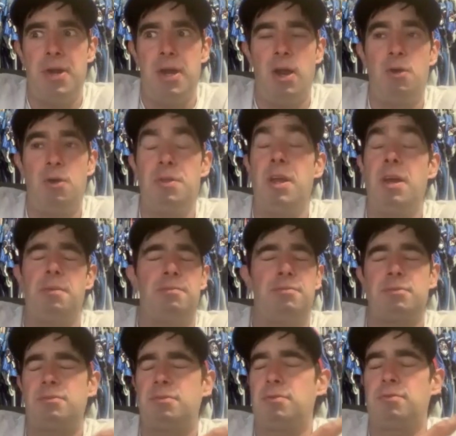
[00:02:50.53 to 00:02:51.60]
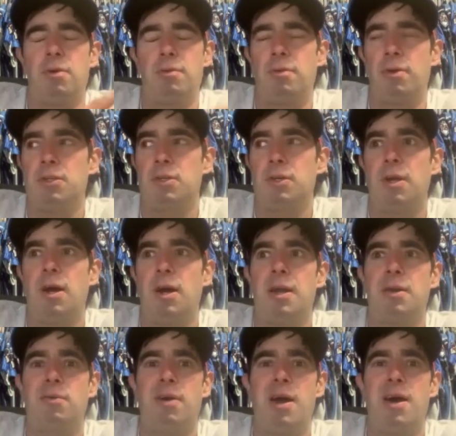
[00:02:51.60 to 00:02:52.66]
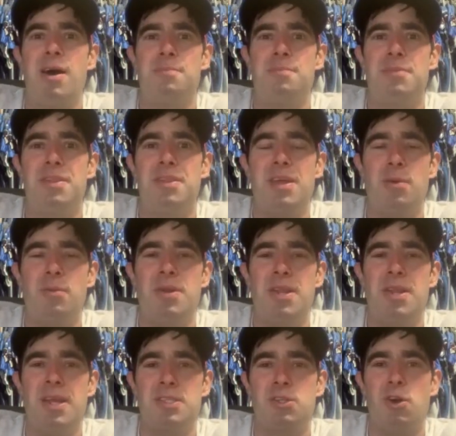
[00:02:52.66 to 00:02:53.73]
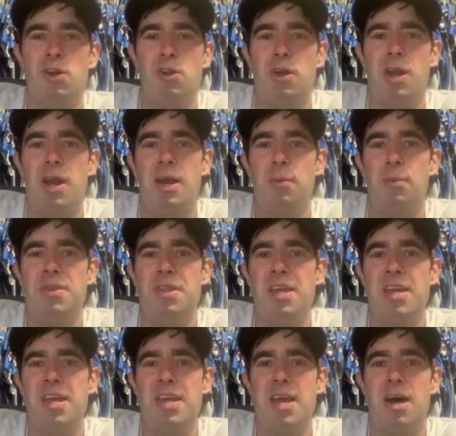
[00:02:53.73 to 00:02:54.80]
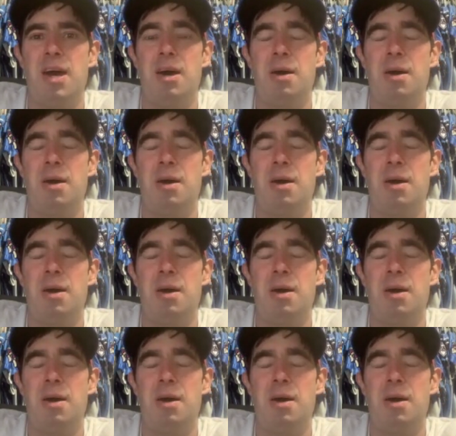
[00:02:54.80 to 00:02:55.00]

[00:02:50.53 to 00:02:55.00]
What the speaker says: or the fundraiser, God crap. Started looking at it when the